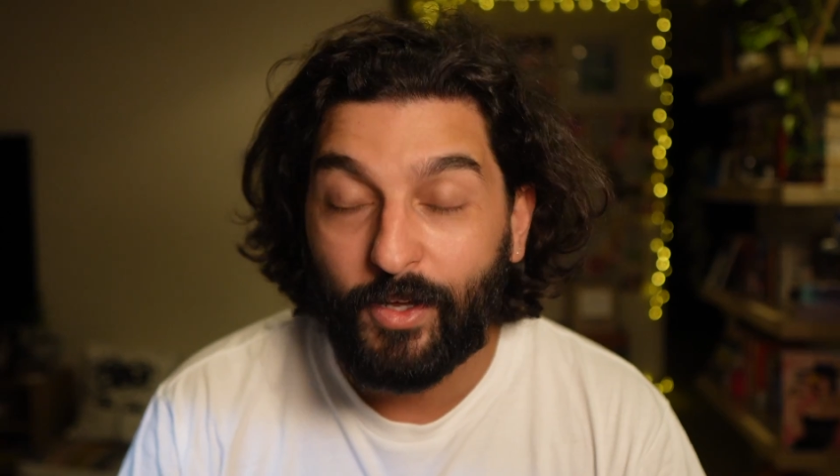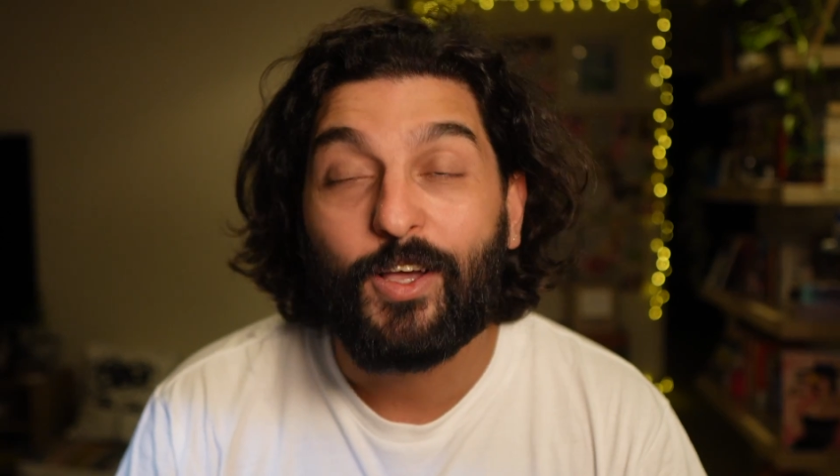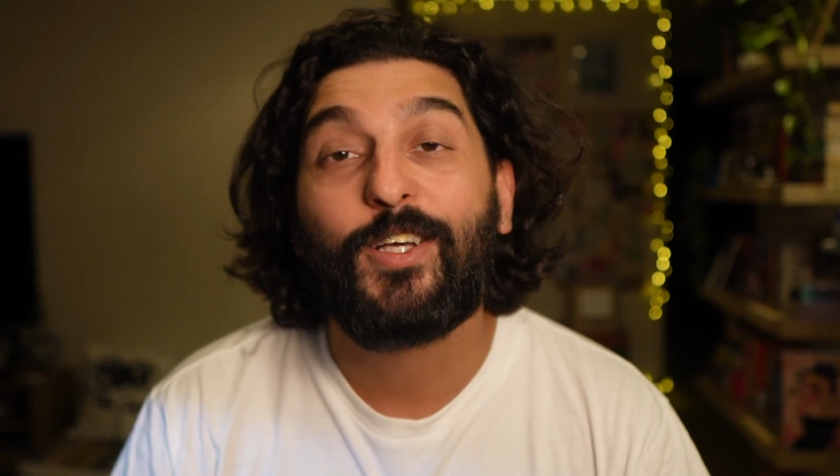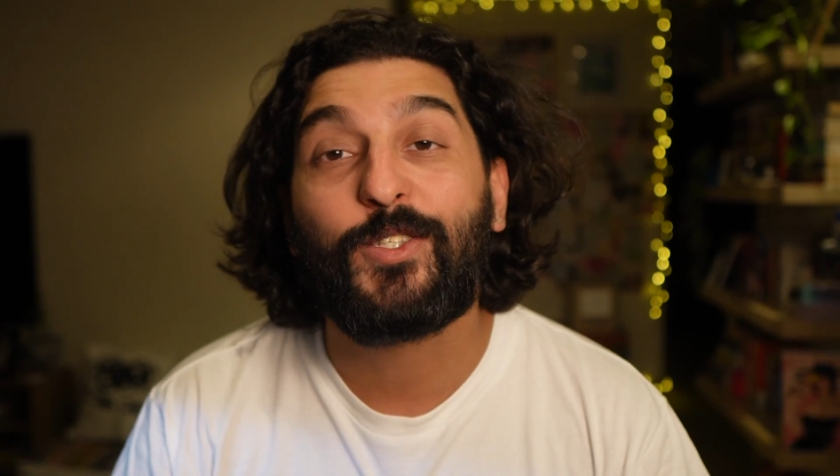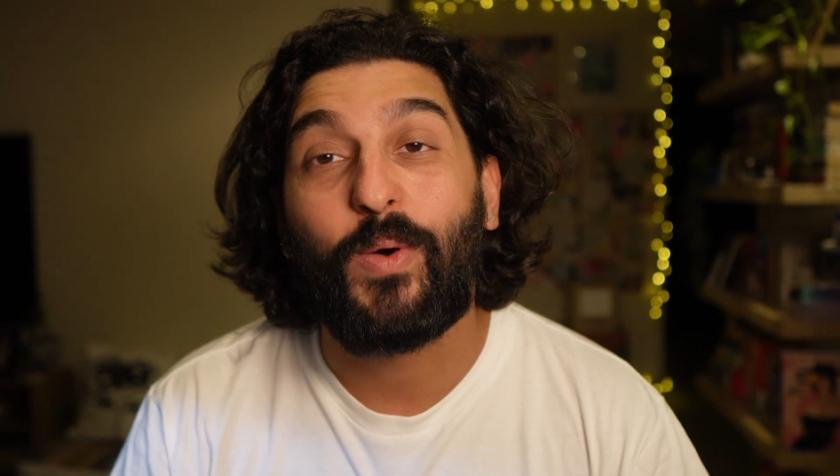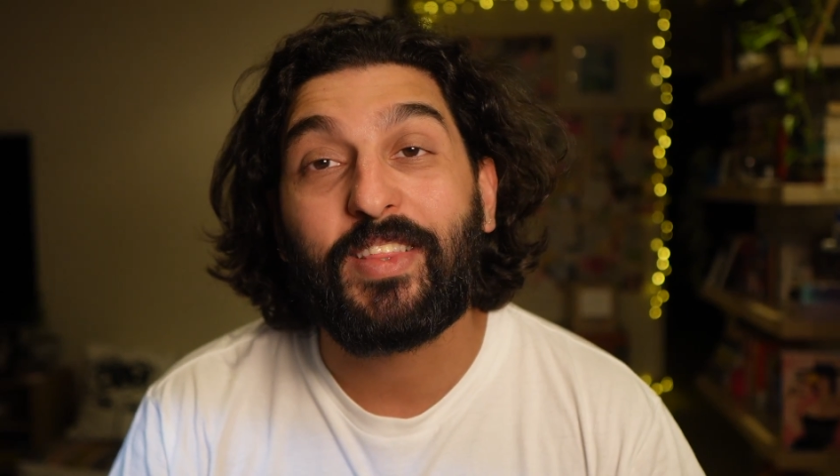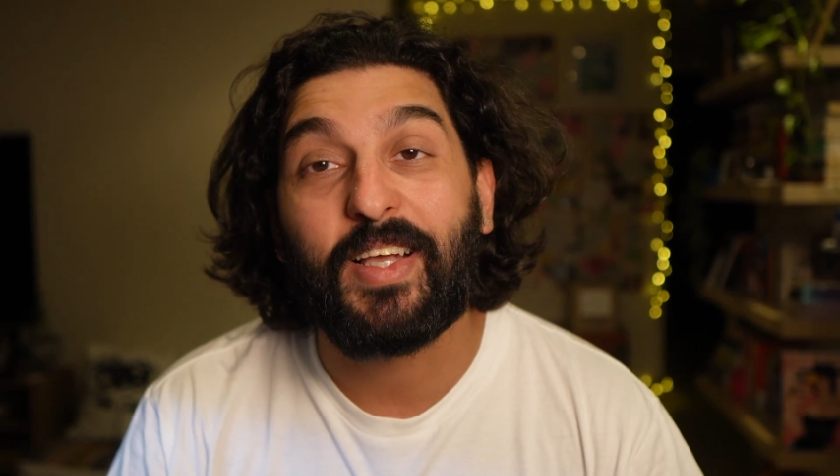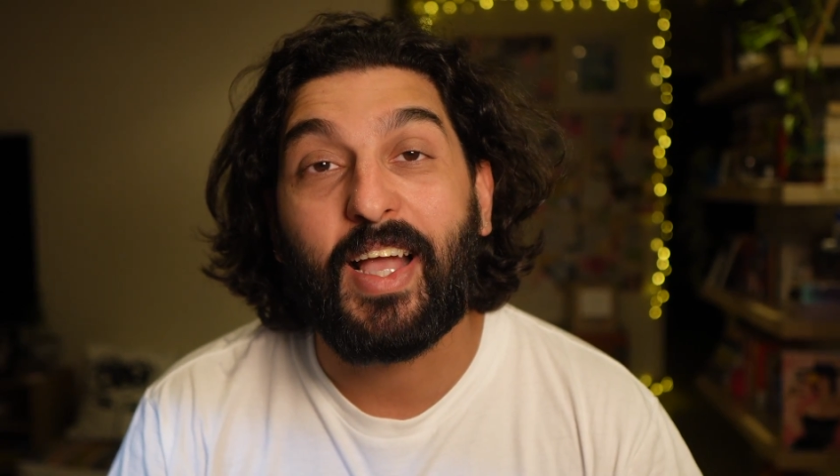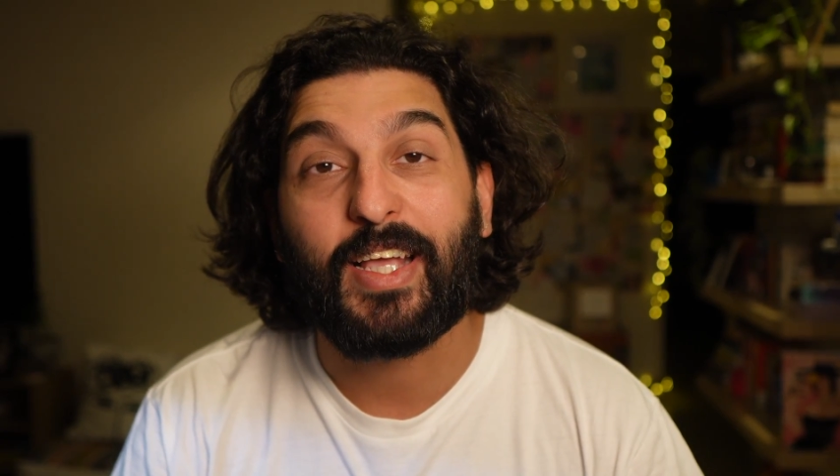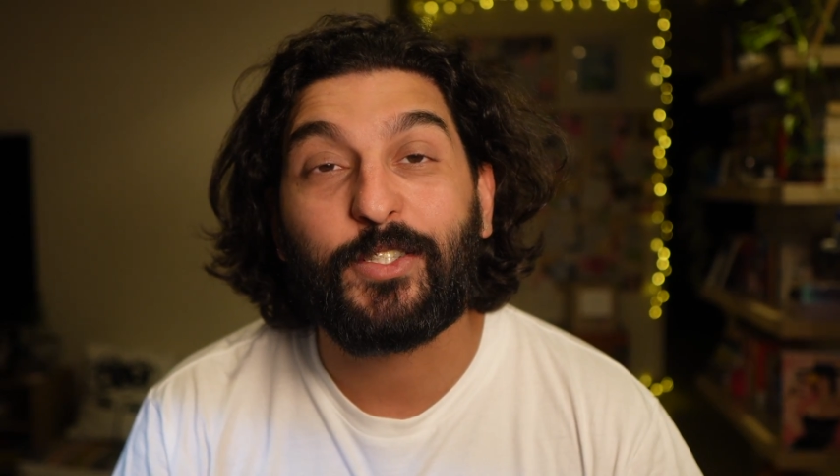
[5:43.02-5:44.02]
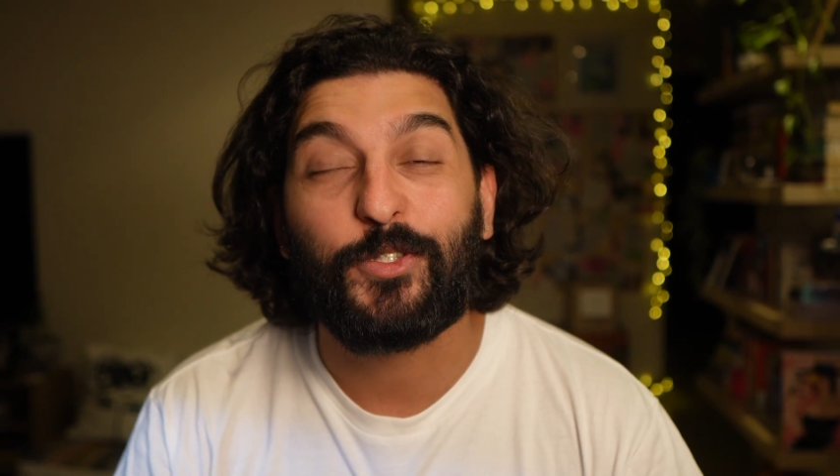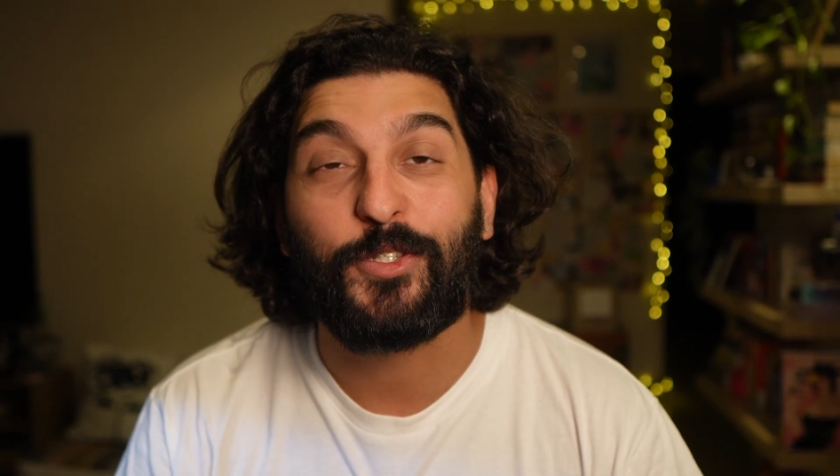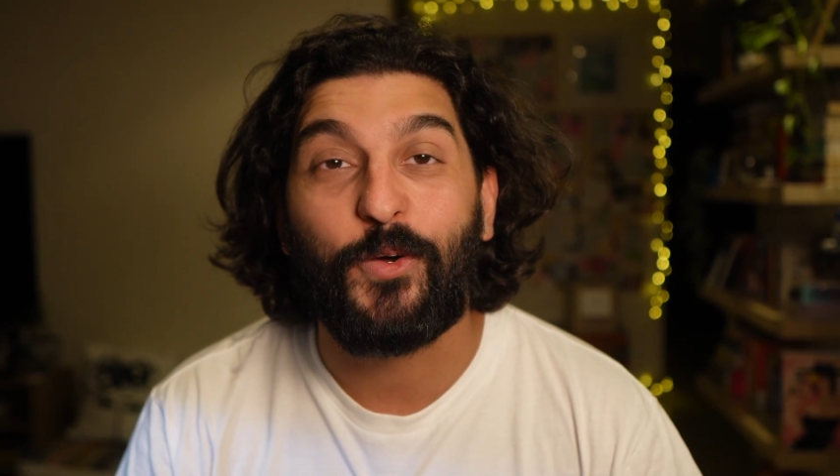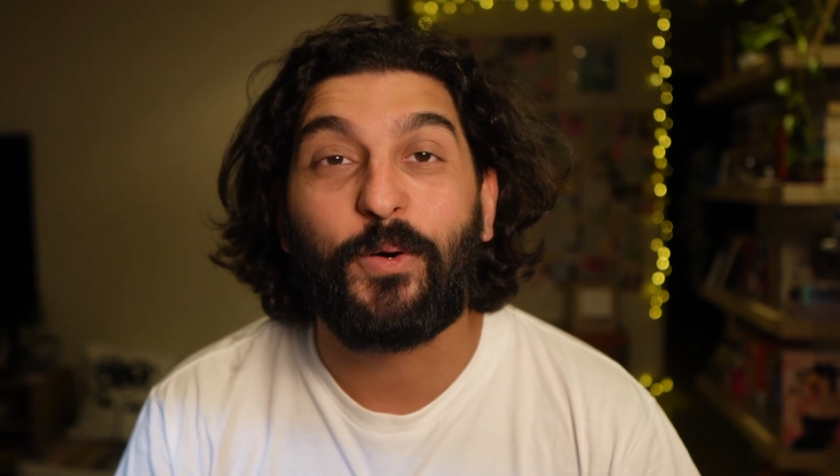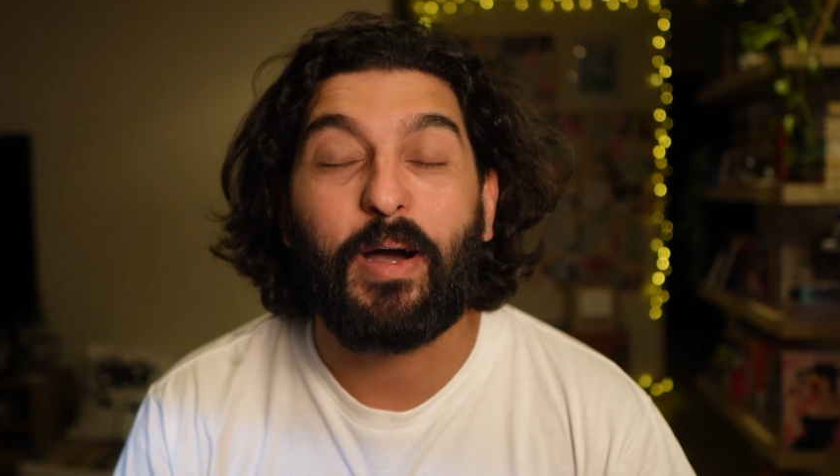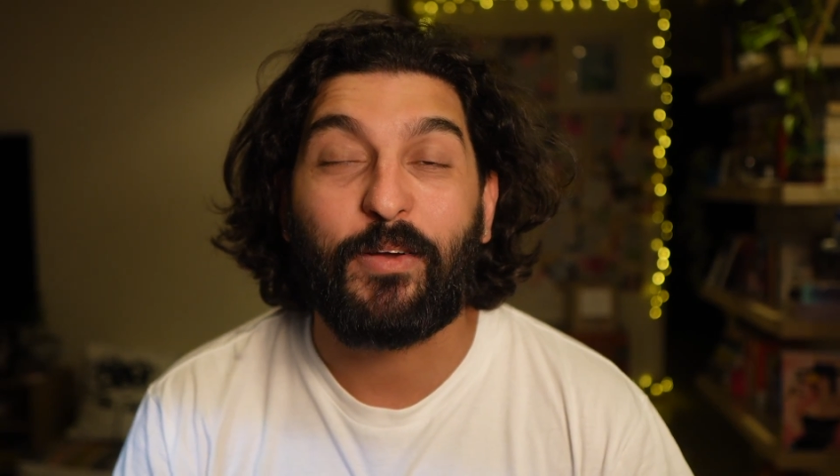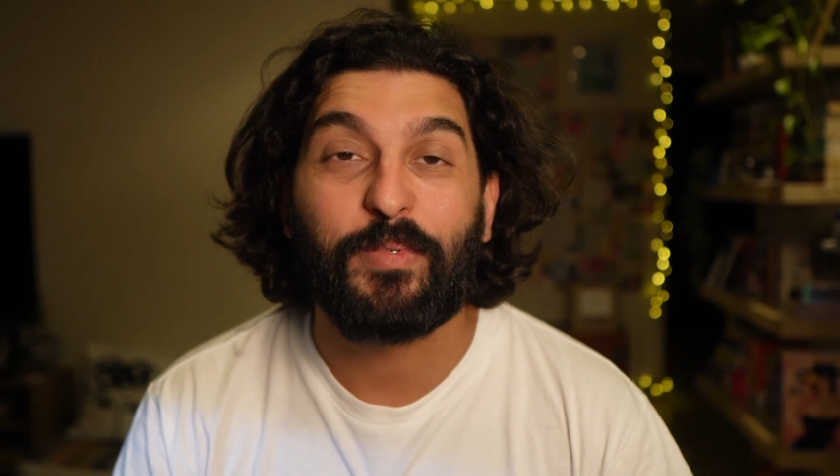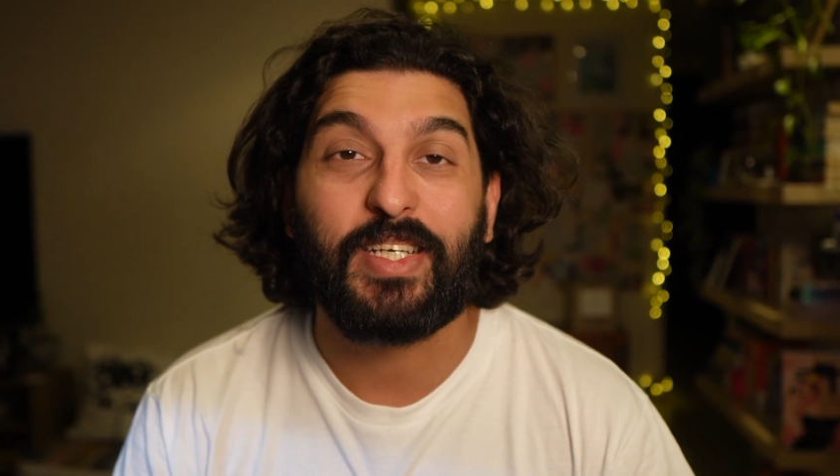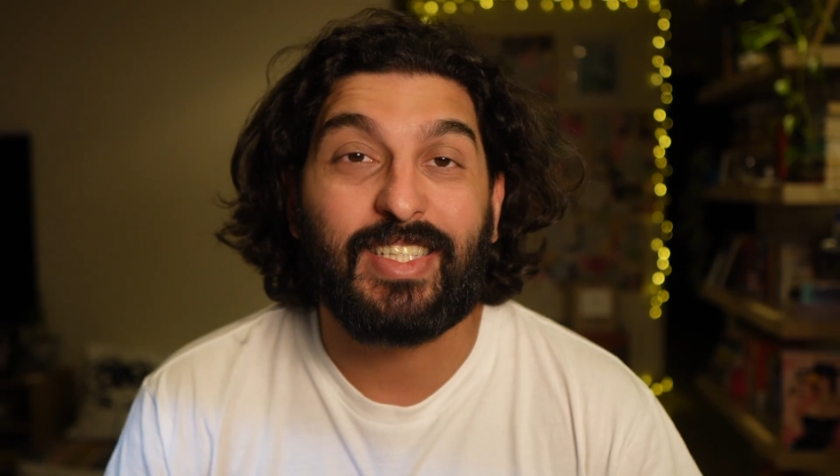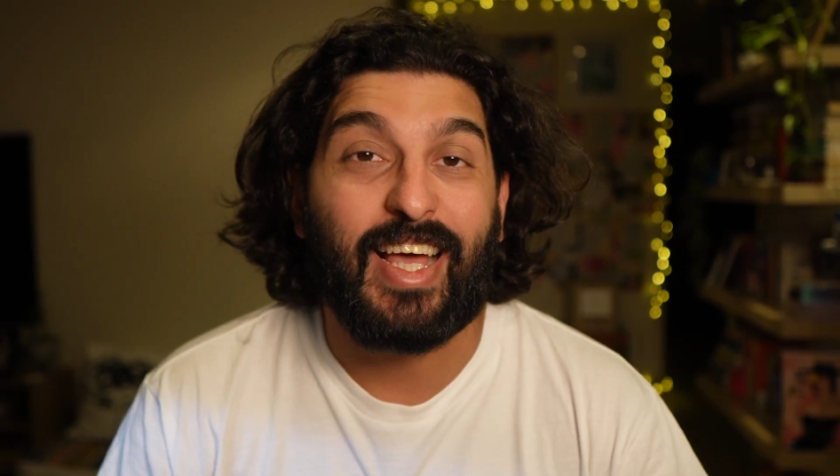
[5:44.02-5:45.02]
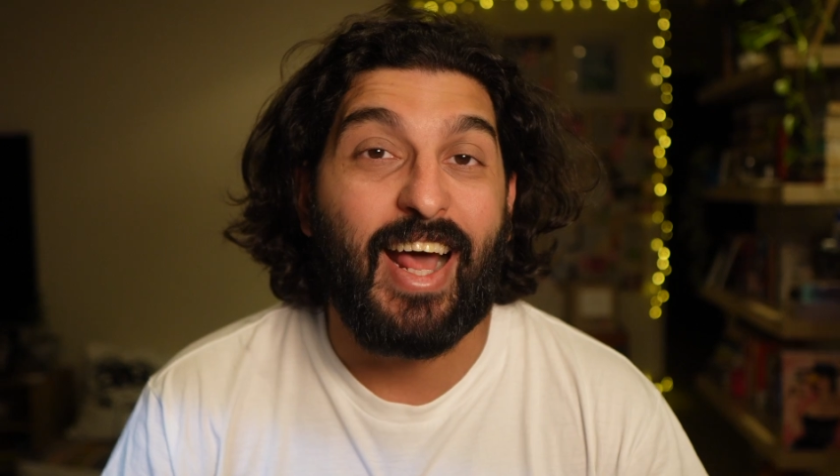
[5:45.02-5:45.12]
So one thing I guess you should know about me is that